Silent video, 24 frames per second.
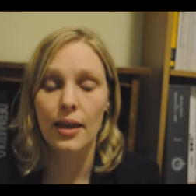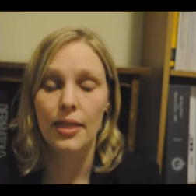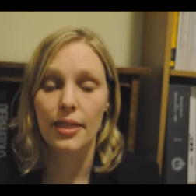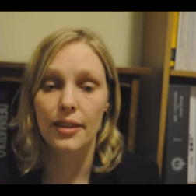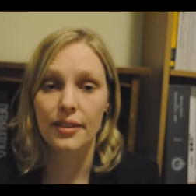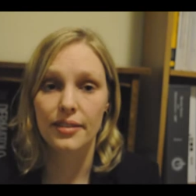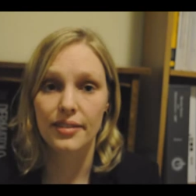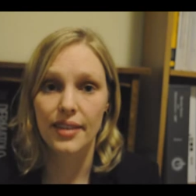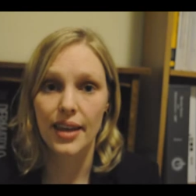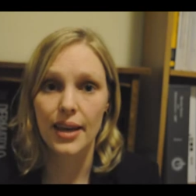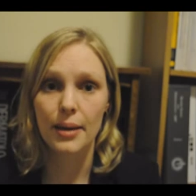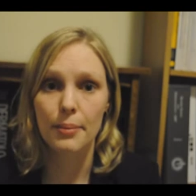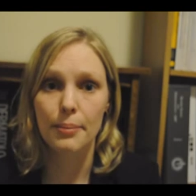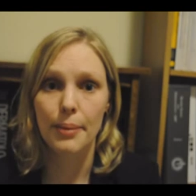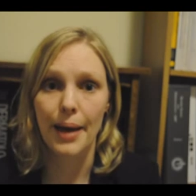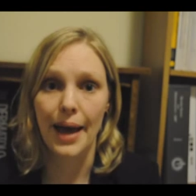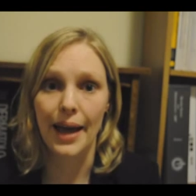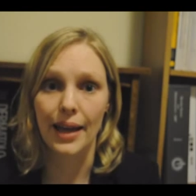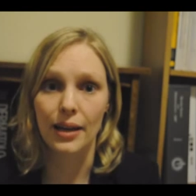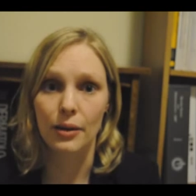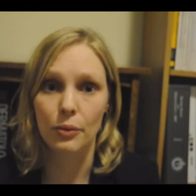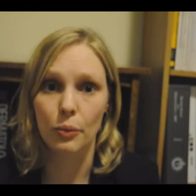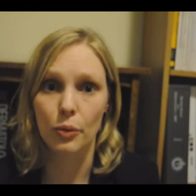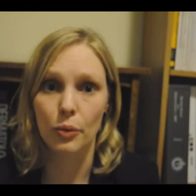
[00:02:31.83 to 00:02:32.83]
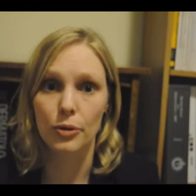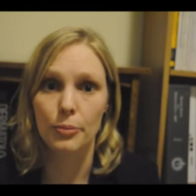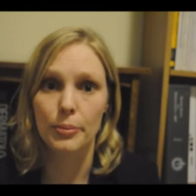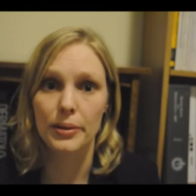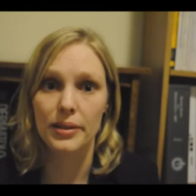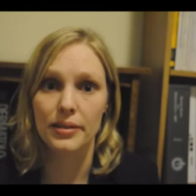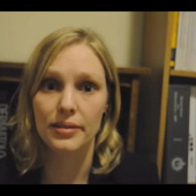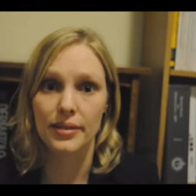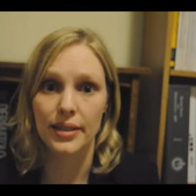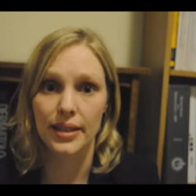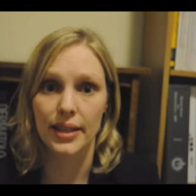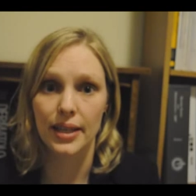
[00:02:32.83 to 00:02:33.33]
The same pattern would
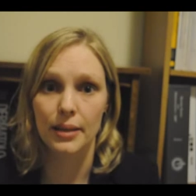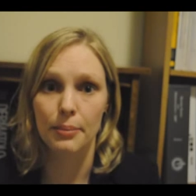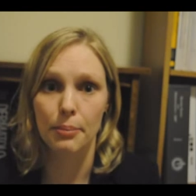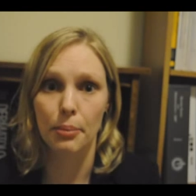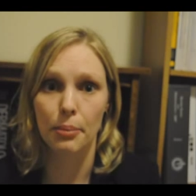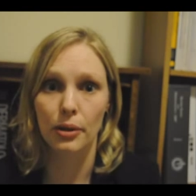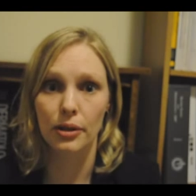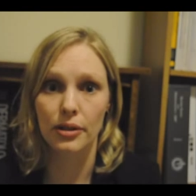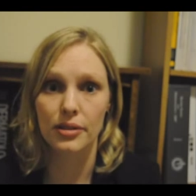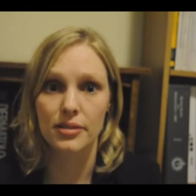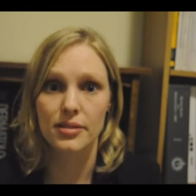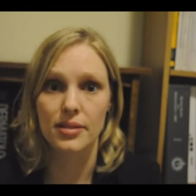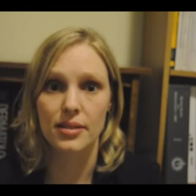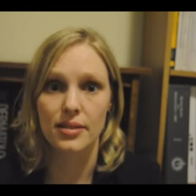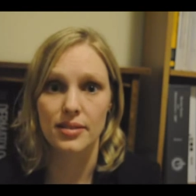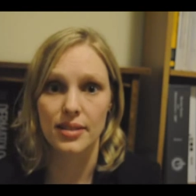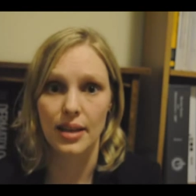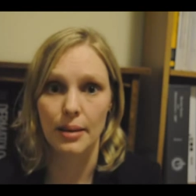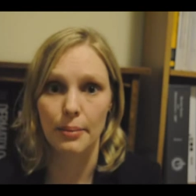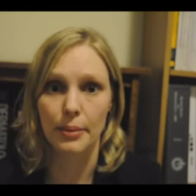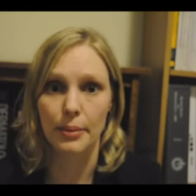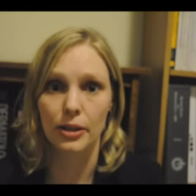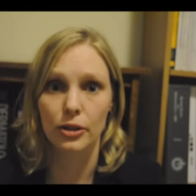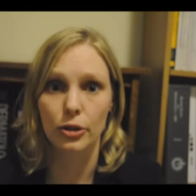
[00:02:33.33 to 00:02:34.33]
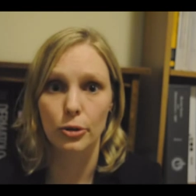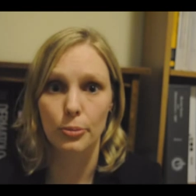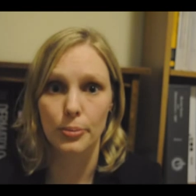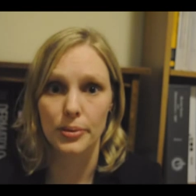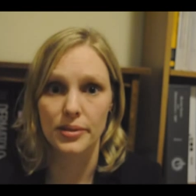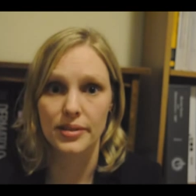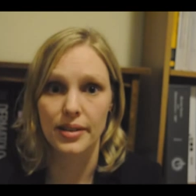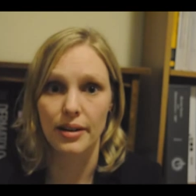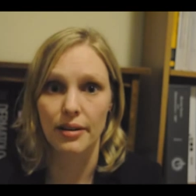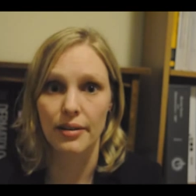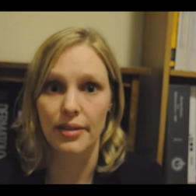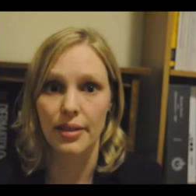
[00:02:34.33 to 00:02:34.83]
be seen in bullous systemic
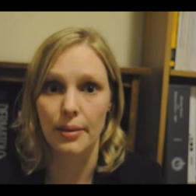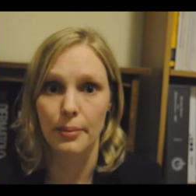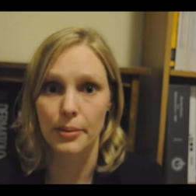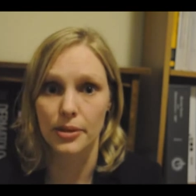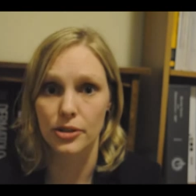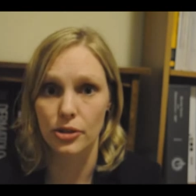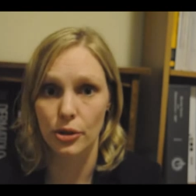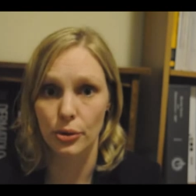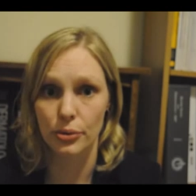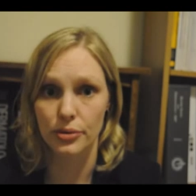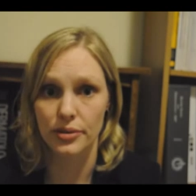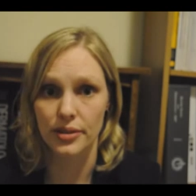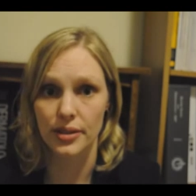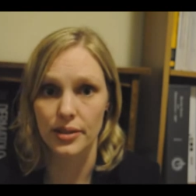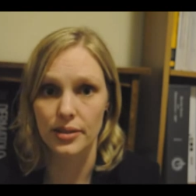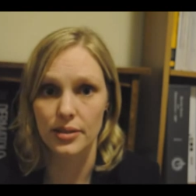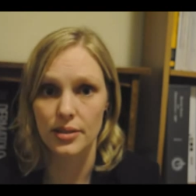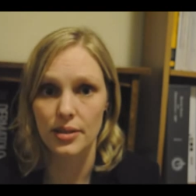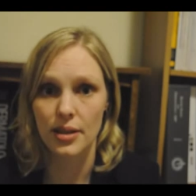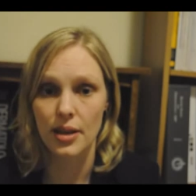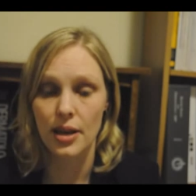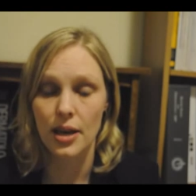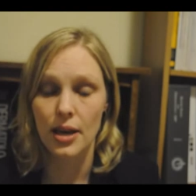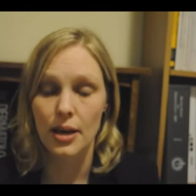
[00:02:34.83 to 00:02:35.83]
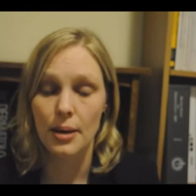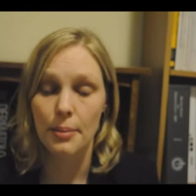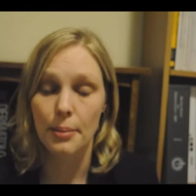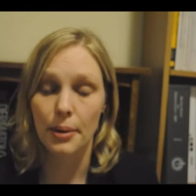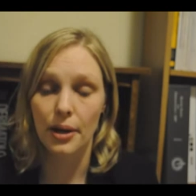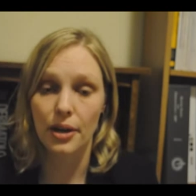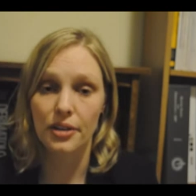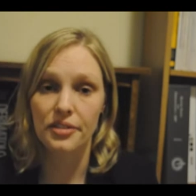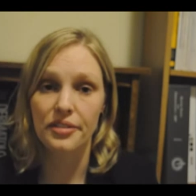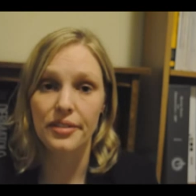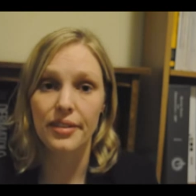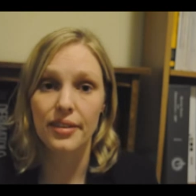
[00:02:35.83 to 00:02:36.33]
lupus erythematosus,
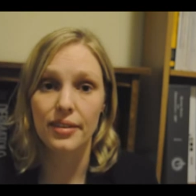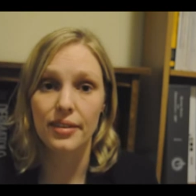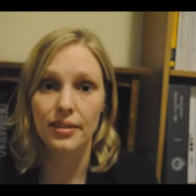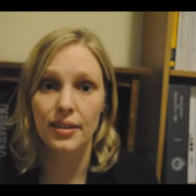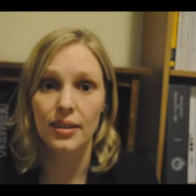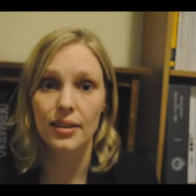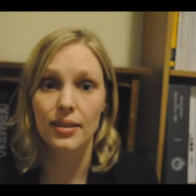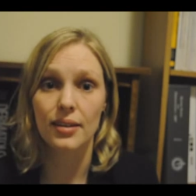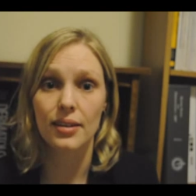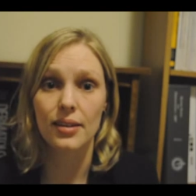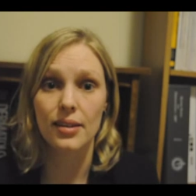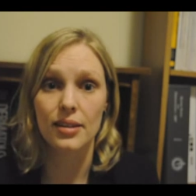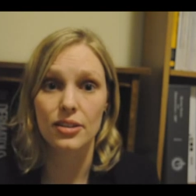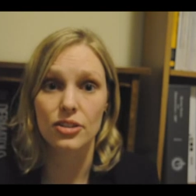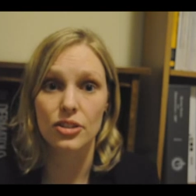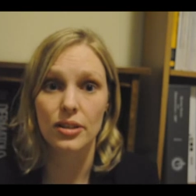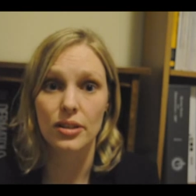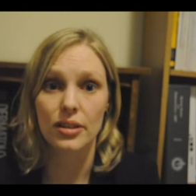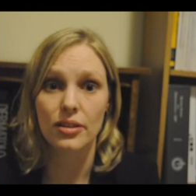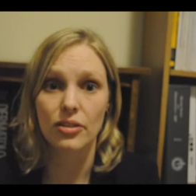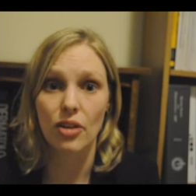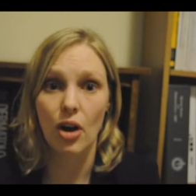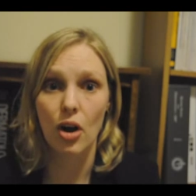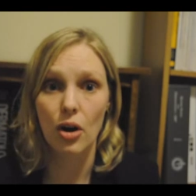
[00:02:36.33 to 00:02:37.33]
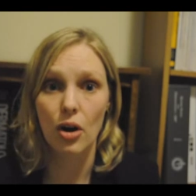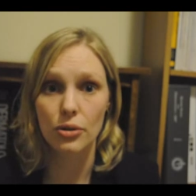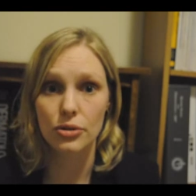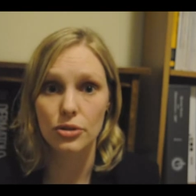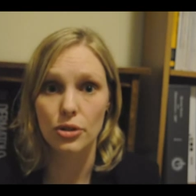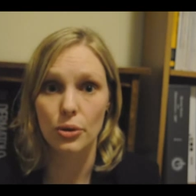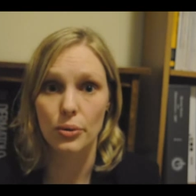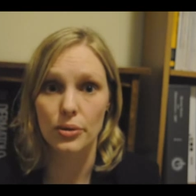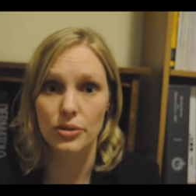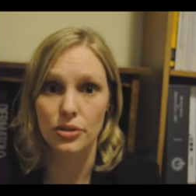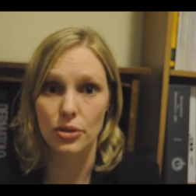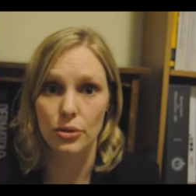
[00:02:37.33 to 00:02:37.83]
because this condition is
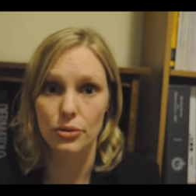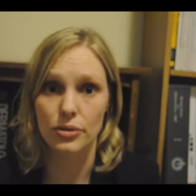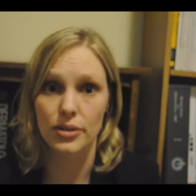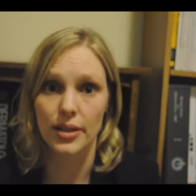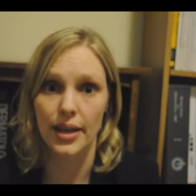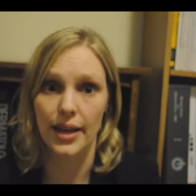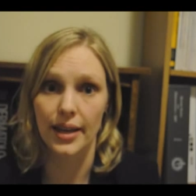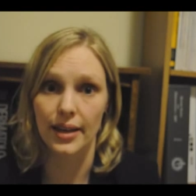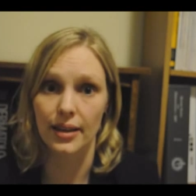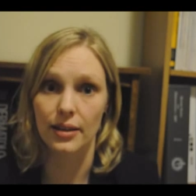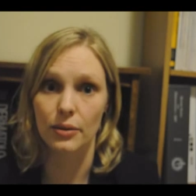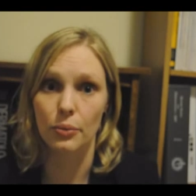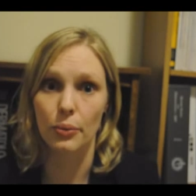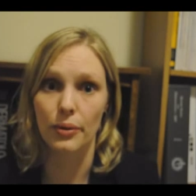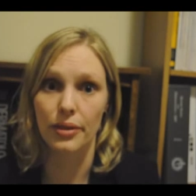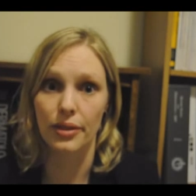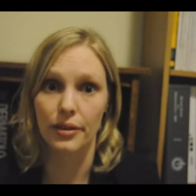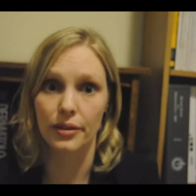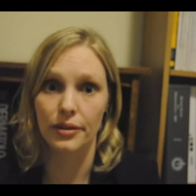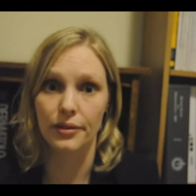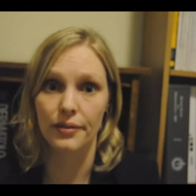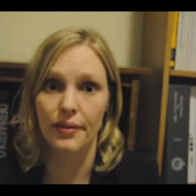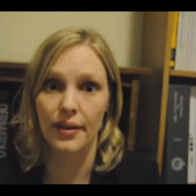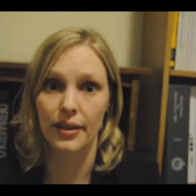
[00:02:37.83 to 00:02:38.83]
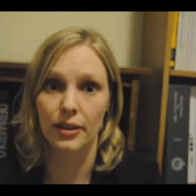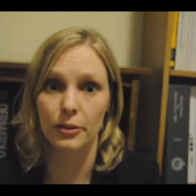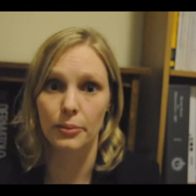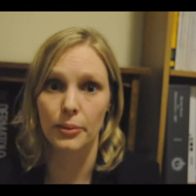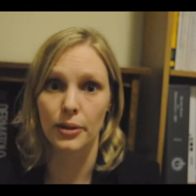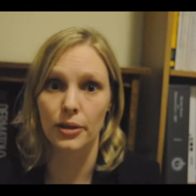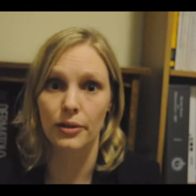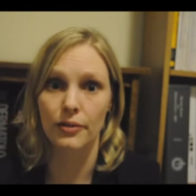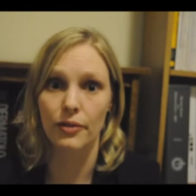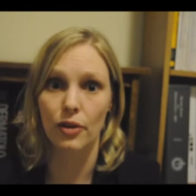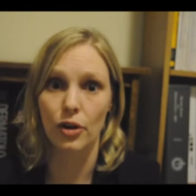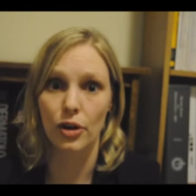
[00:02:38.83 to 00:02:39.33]
also associated with the
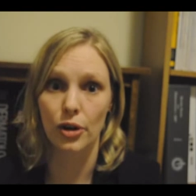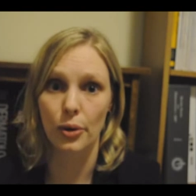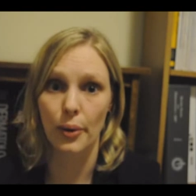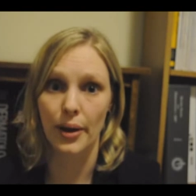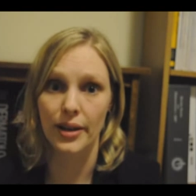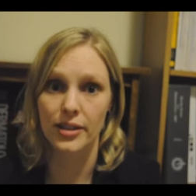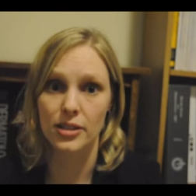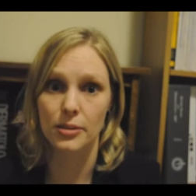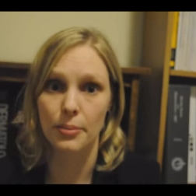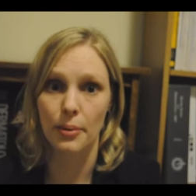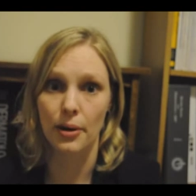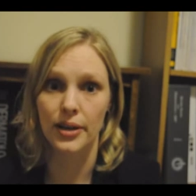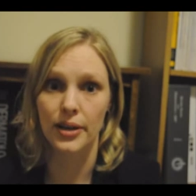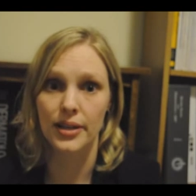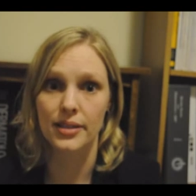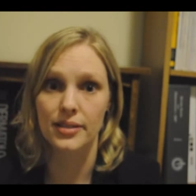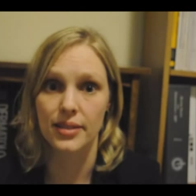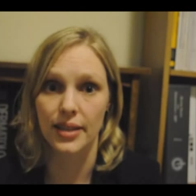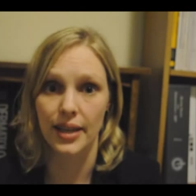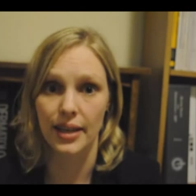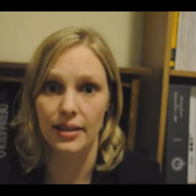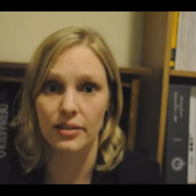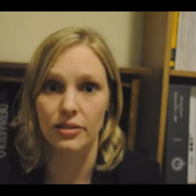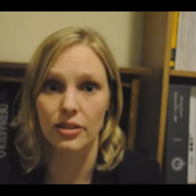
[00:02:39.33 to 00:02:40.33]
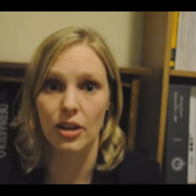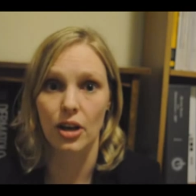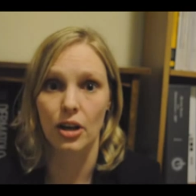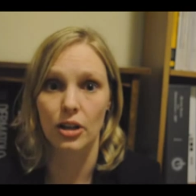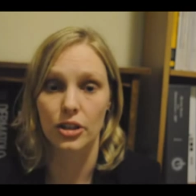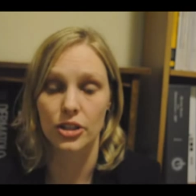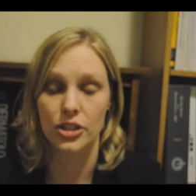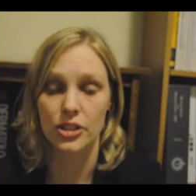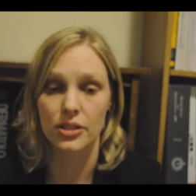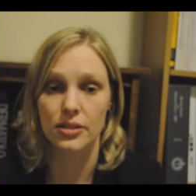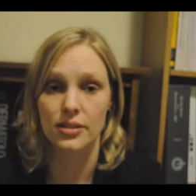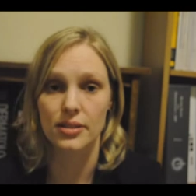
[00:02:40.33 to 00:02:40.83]
development of autoantibodies against
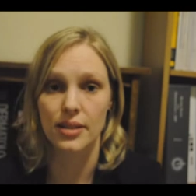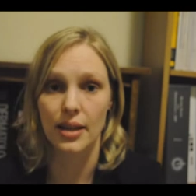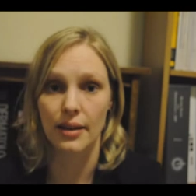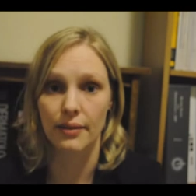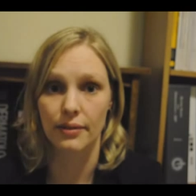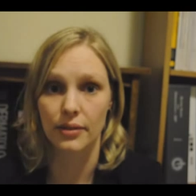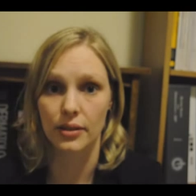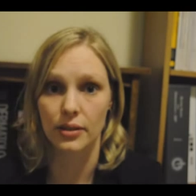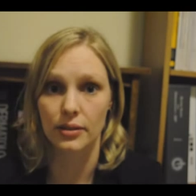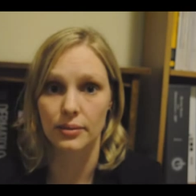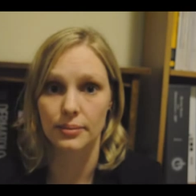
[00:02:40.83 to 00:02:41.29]
collagen 7.